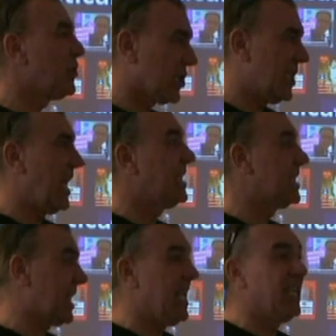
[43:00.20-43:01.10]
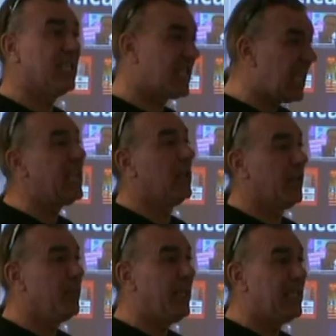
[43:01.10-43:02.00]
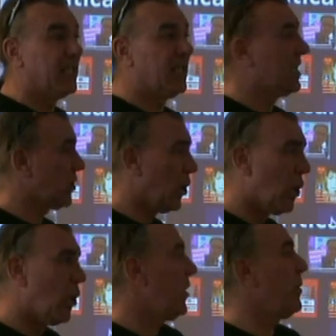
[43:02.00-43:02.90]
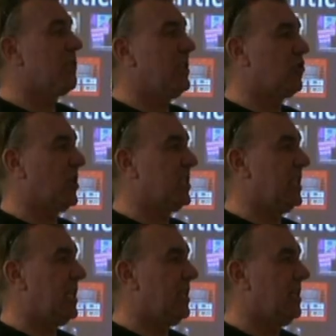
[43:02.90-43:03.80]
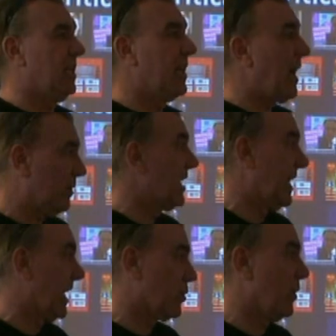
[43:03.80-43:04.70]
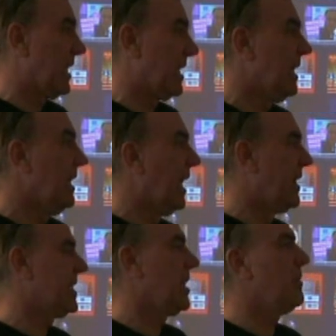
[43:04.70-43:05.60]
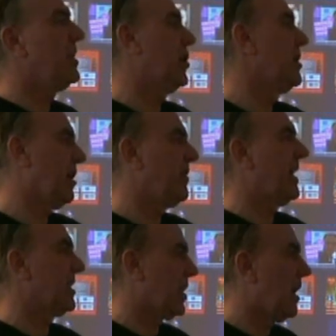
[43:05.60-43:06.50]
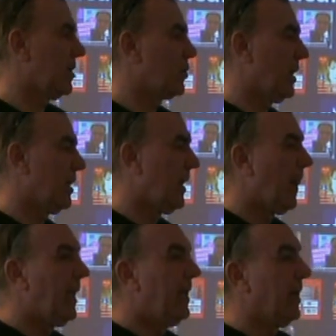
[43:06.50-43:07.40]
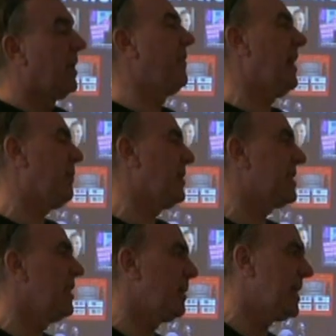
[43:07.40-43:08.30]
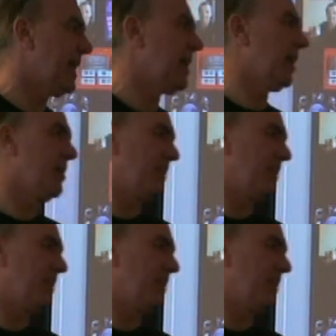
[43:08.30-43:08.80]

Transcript: were just there to steal the meter. That's all they were interested in. And that was it. That's what they did. And this time, they turned it off outside as well. And if we'd still been there and it